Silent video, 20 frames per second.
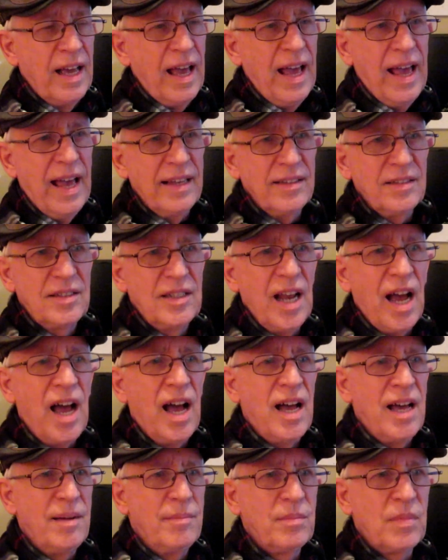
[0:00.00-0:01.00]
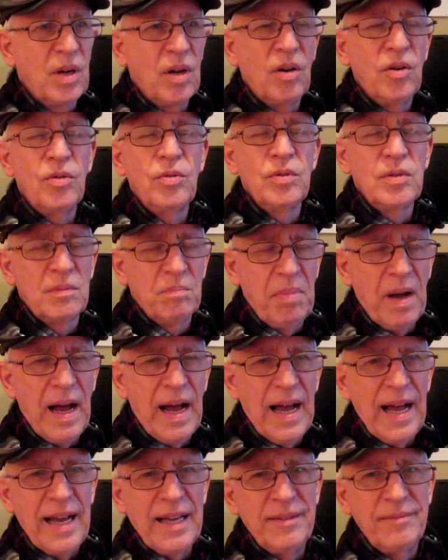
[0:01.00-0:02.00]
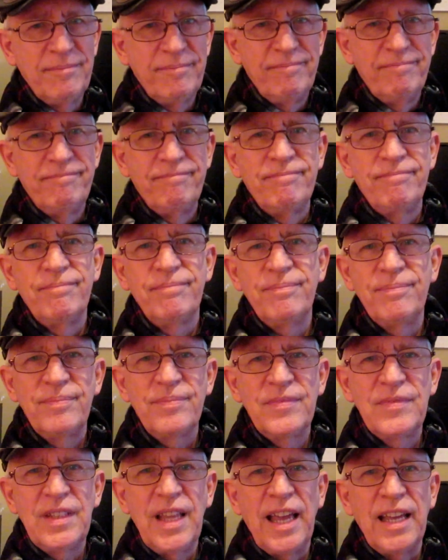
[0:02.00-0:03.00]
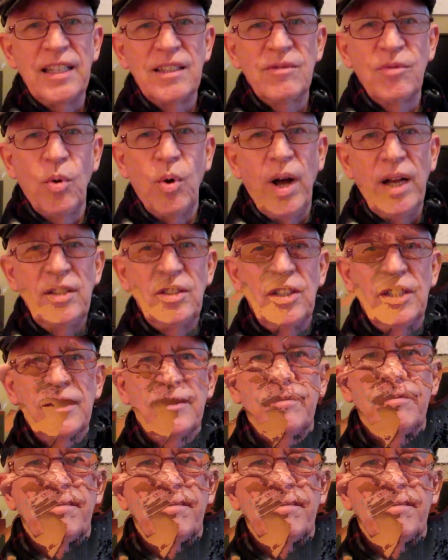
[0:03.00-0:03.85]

as time goes by. Thanks for watching.